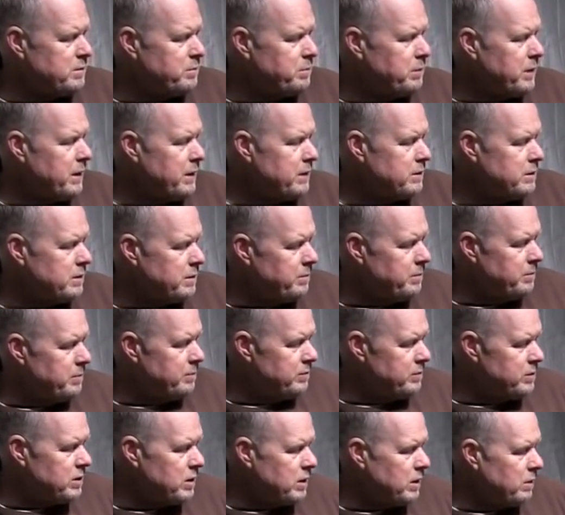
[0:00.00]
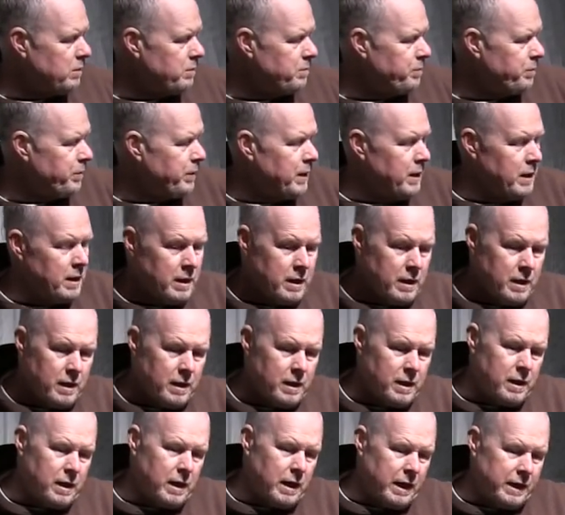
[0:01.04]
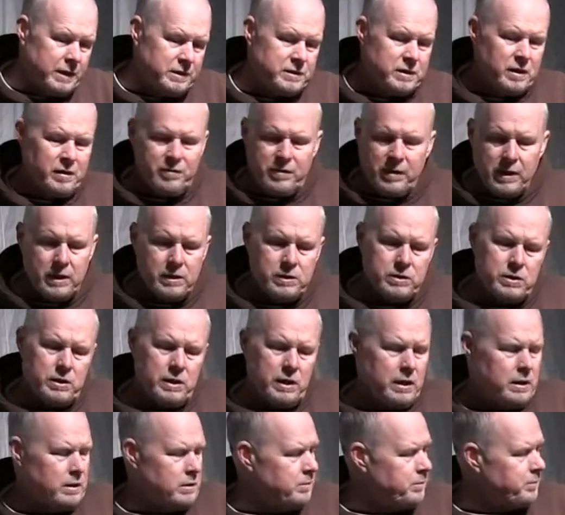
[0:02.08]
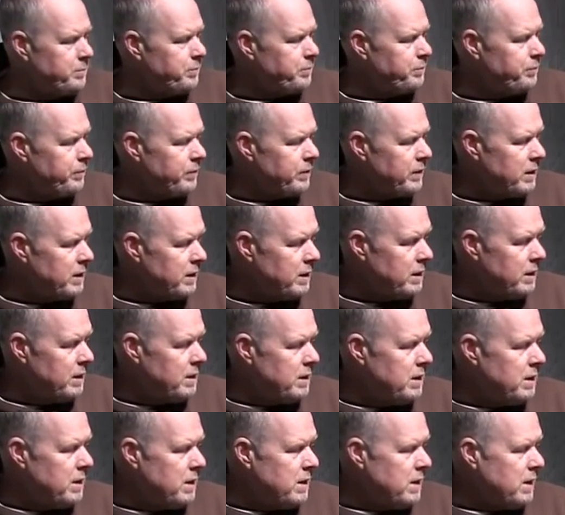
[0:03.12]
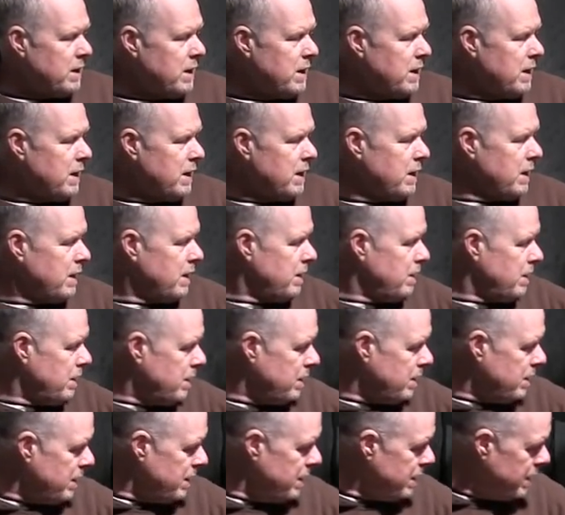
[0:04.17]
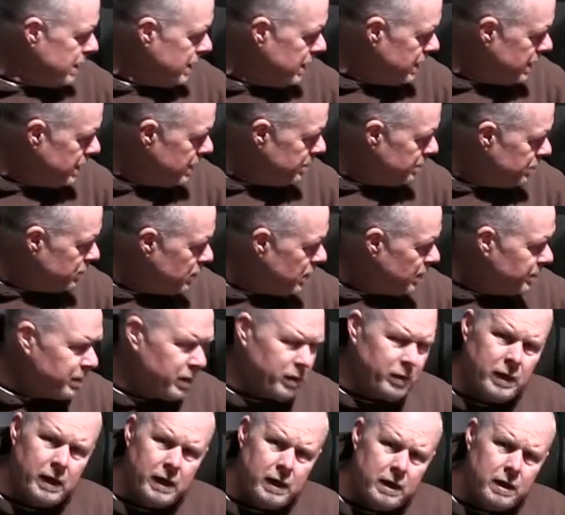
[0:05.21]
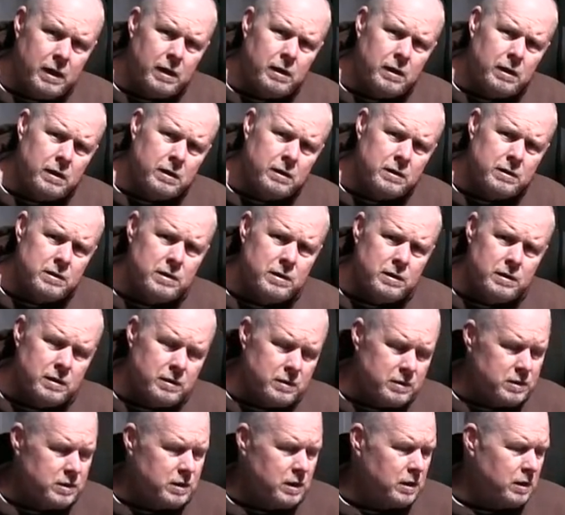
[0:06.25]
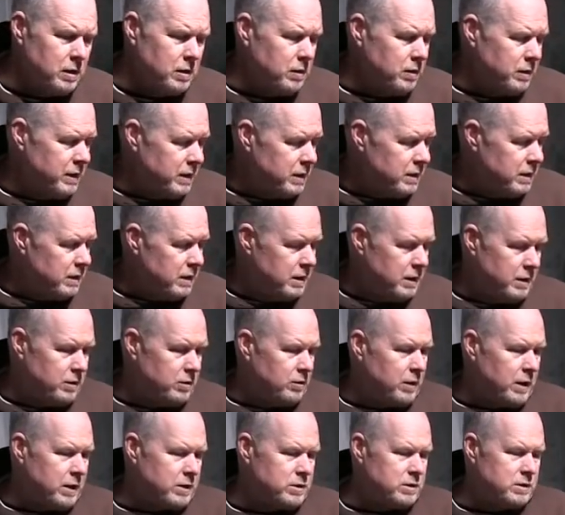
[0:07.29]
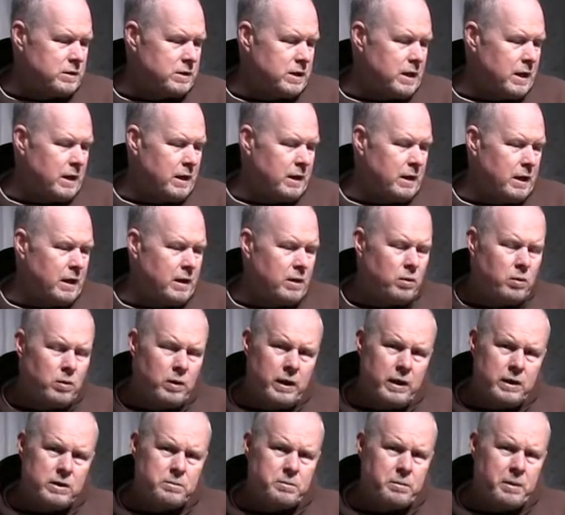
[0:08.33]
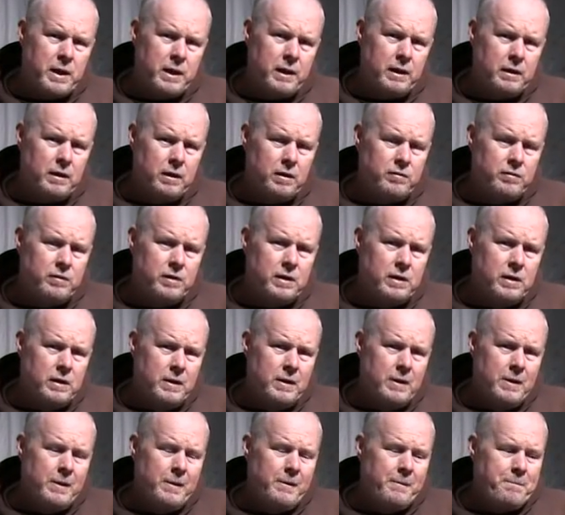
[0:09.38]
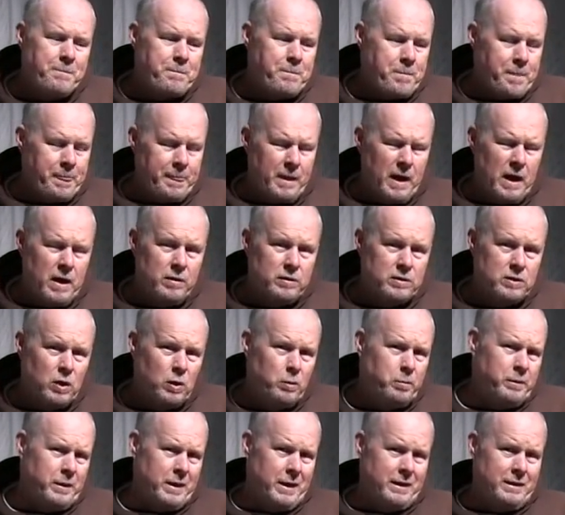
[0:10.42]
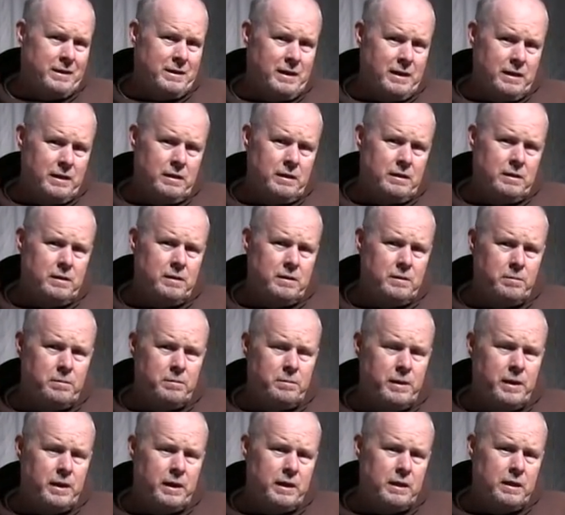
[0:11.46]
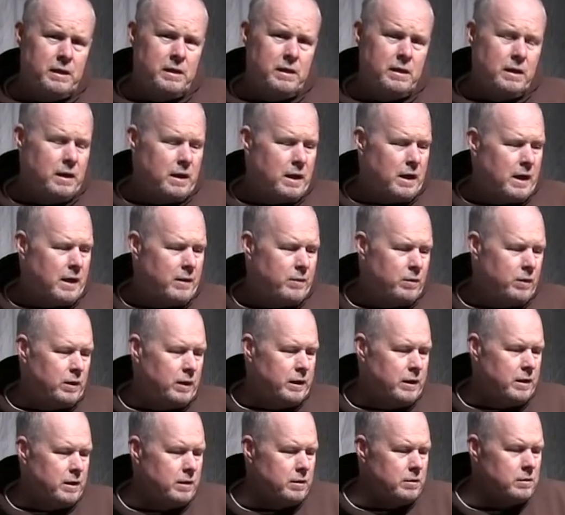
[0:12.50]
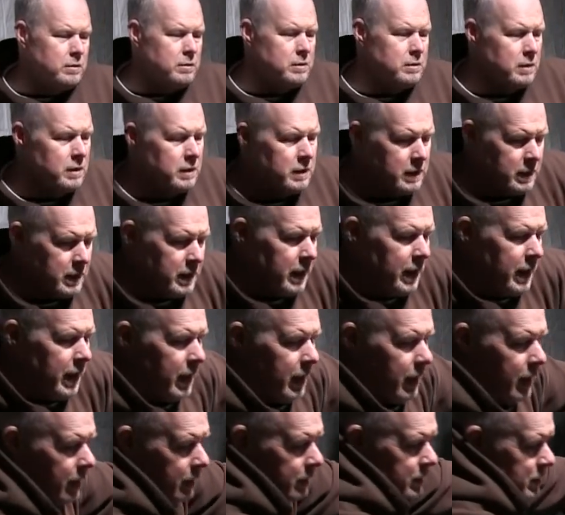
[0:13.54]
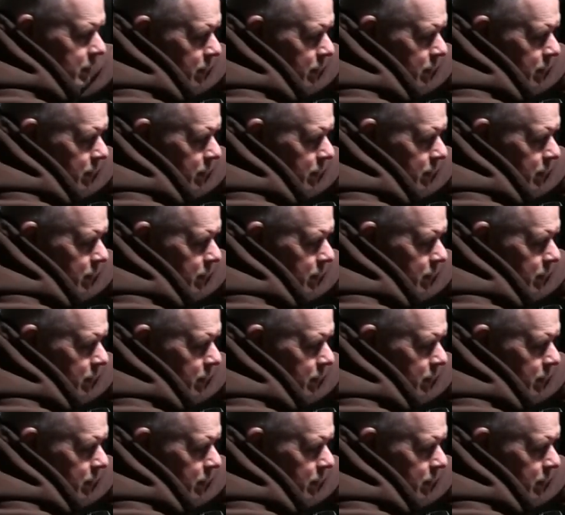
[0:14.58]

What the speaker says: place them. So I stuffed the engine in. It ended up rubbing right here. So the direction said I need a 1-inch body lift. I was hoping I didn't, but I really do. And